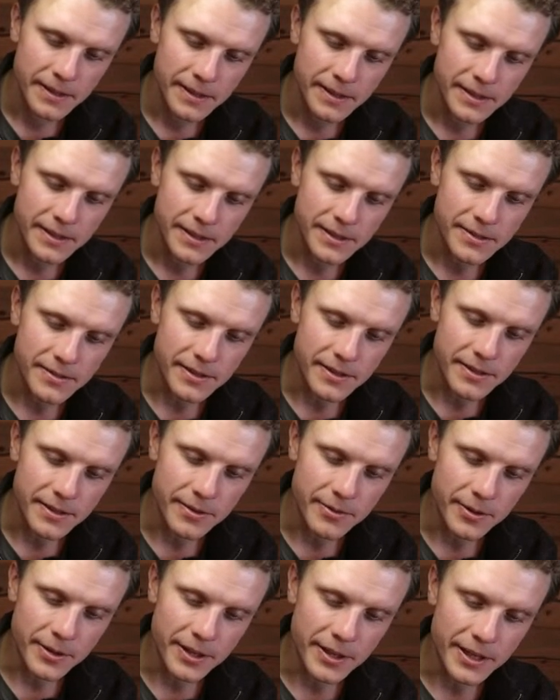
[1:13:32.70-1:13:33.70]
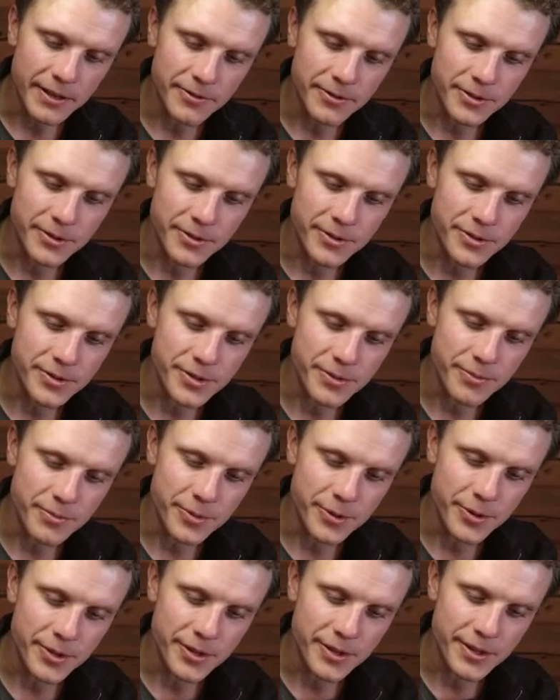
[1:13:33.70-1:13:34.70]
So I think we're going to have to do some
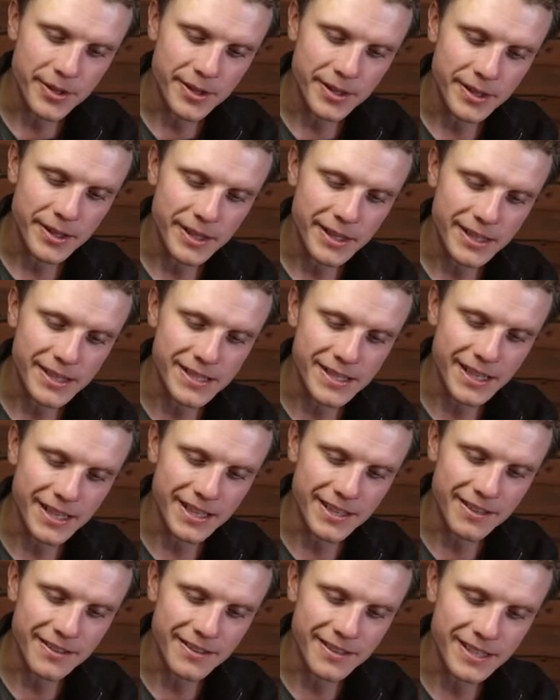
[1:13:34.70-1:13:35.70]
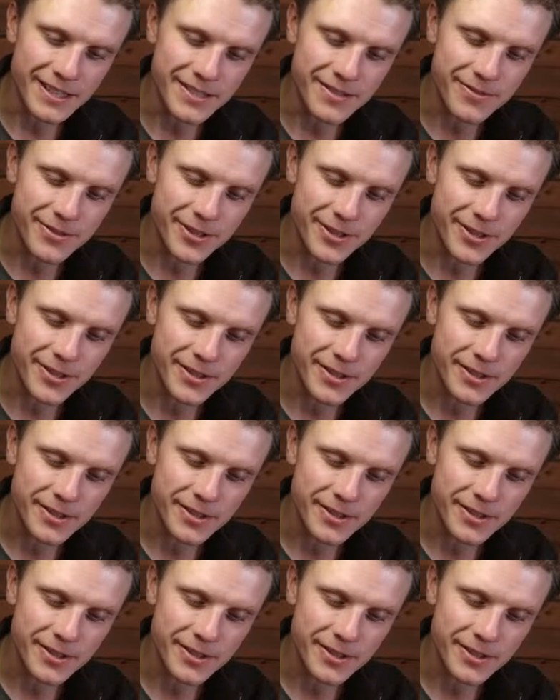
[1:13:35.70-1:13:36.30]
more exciting things for her.